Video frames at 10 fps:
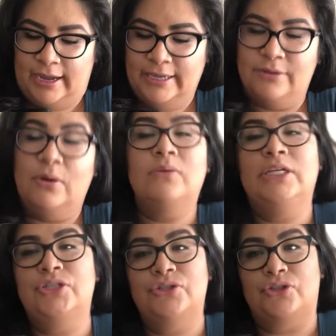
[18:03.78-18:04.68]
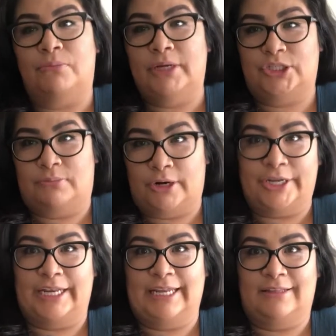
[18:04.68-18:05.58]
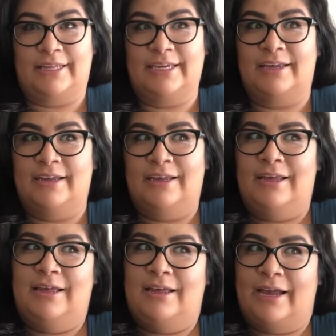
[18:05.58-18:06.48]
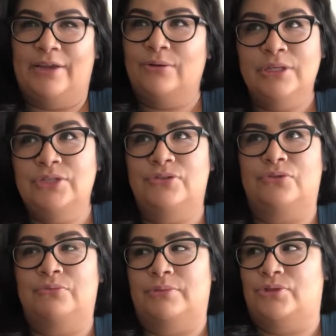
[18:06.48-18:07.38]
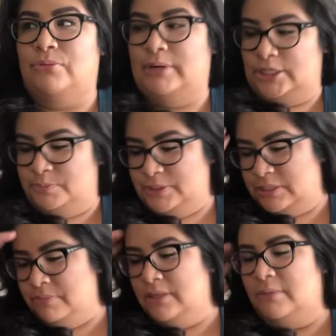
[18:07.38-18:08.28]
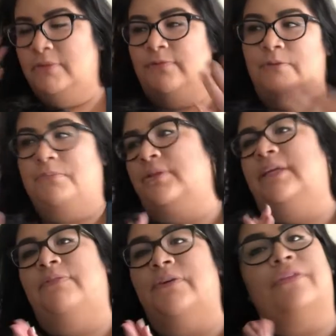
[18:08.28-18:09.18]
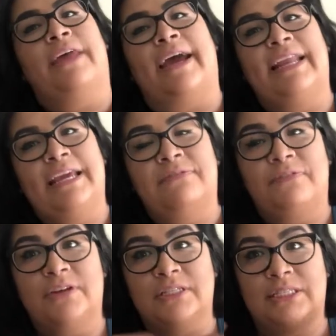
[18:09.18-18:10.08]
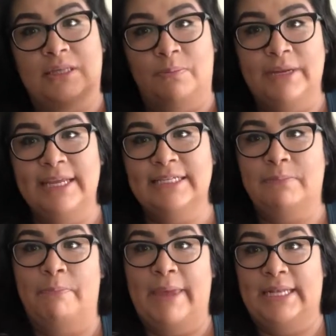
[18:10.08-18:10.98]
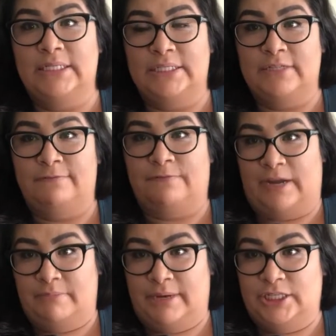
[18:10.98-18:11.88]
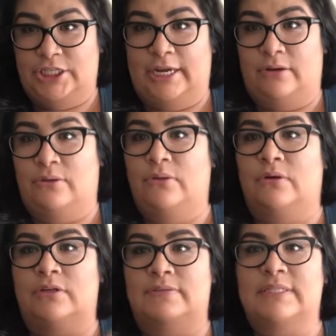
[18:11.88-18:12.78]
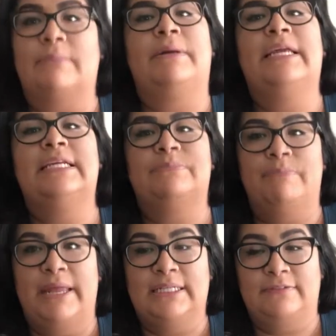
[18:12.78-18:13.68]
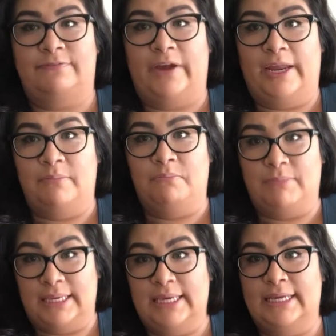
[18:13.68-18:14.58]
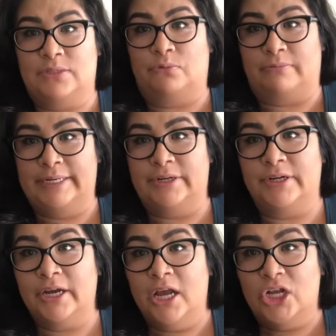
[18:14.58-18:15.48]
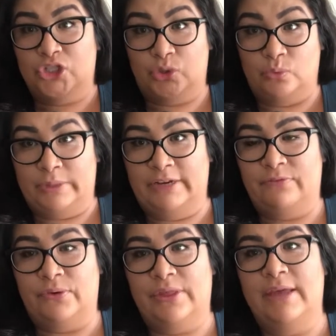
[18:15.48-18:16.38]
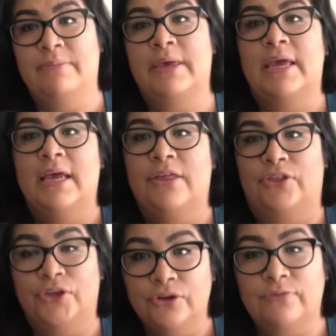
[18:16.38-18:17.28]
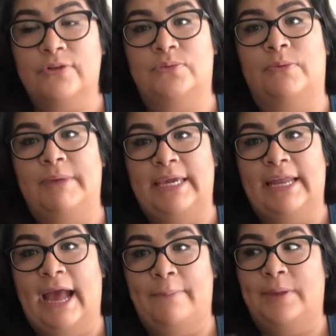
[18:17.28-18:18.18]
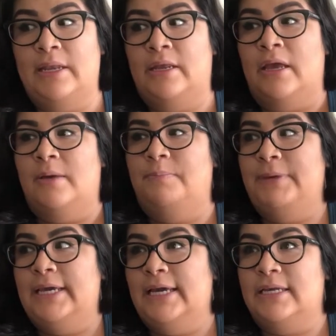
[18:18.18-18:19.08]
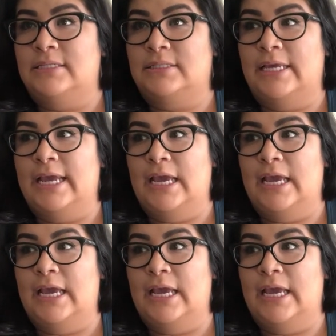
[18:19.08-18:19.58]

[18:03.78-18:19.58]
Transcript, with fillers: I can only do so much marketing. Like, I can only do so, so much, but to me, I'm a firm believer that if somebody is meant to find my channel or if somebody is meant to find me as a reader to read for them, the universe will make it happen because